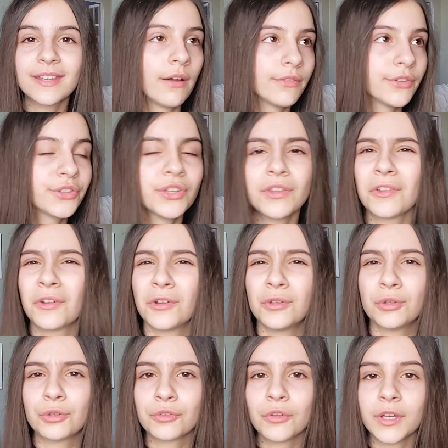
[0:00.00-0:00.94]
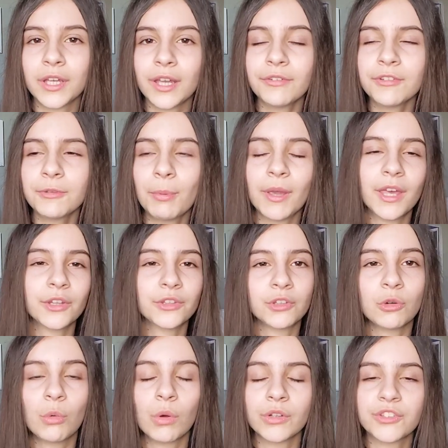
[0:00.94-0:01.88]
Obviously, they're a useful gift because
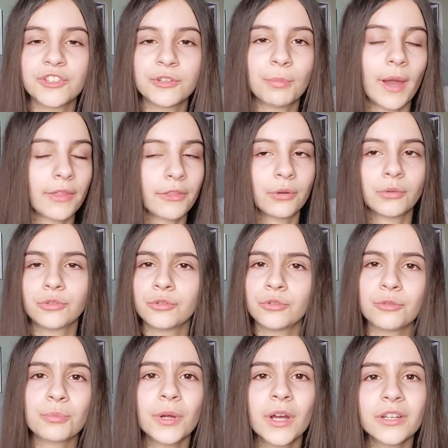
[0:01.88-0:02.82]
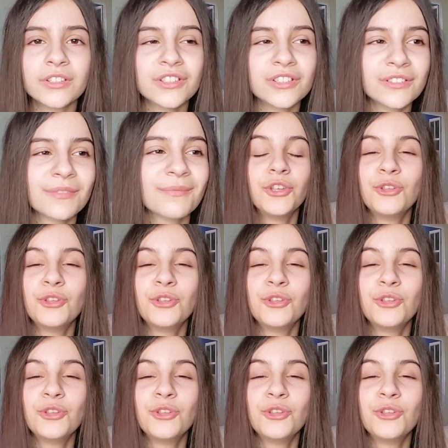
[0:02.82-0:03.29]
who wants to buy their own toothbrush?